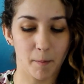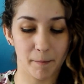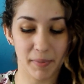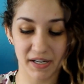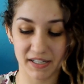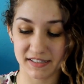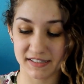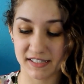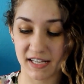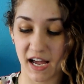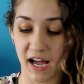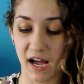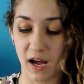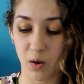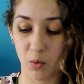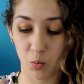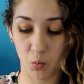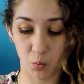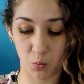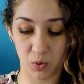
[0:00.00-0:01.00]
But
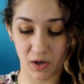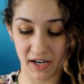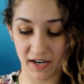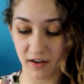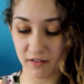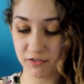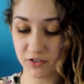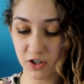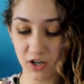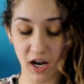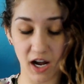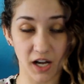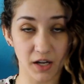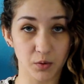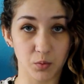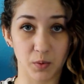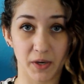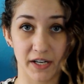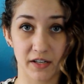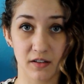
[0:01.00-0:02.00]
whenever
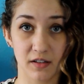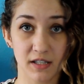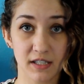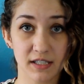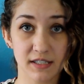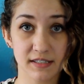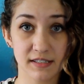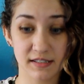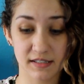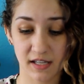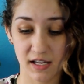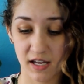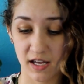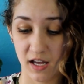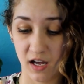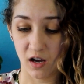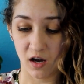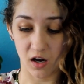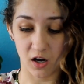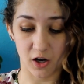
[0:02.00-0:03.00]
I wear this,
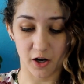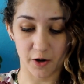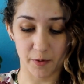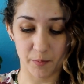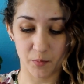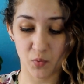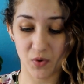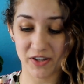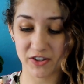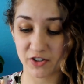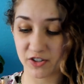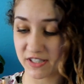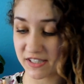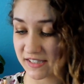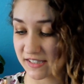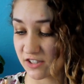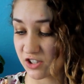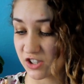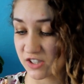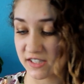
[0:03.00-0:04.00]
whether
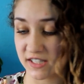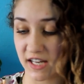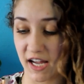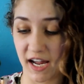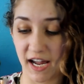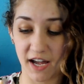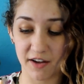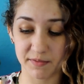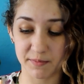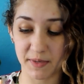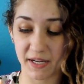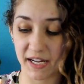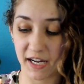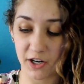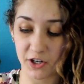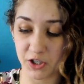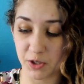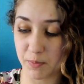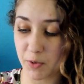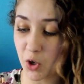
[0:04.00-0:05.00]
it's just I have my
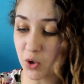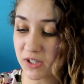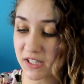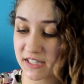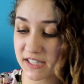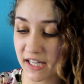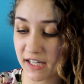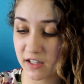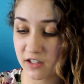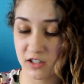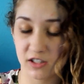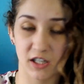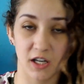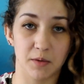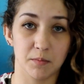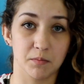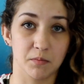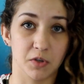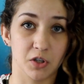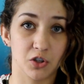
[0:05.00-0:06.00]
hair in a ponytail and
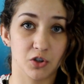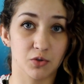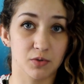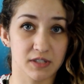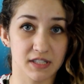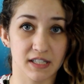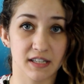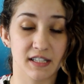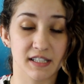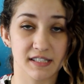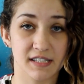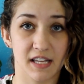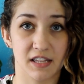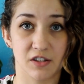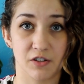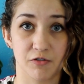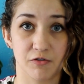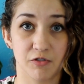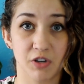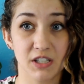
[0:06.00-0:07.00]
I'm using this at
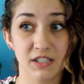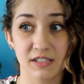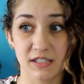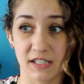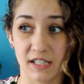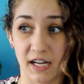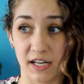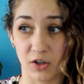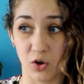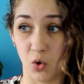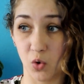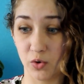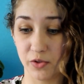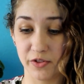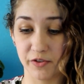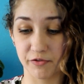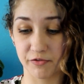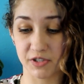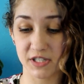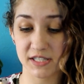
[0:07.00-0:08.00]
the front to kind of hold
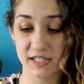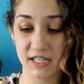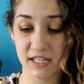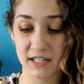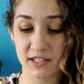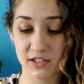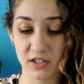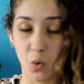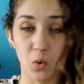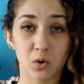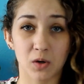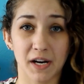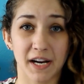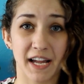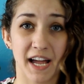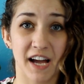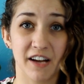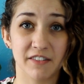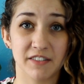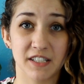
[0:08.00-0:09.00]
the frizzies, or I
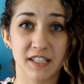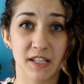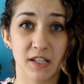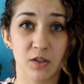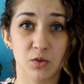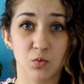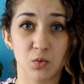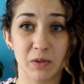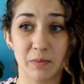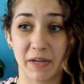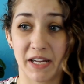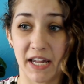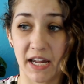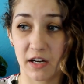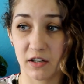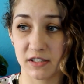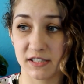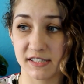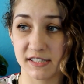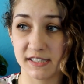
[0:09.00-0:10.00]
have it in when my
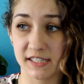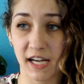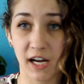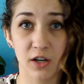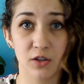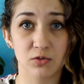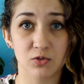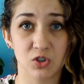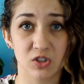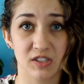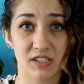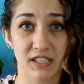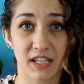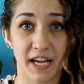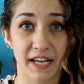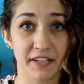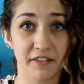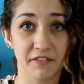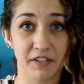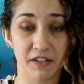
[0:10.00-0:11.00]
hair is down just to
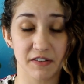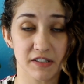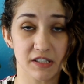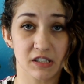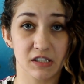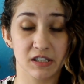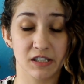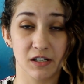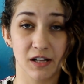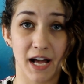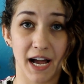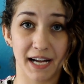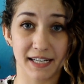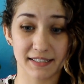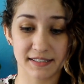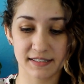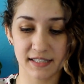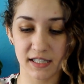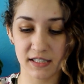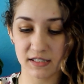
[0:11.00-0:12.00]
kind of give it a little
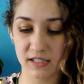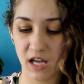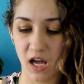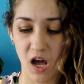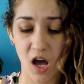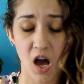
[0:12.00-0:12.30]
accent,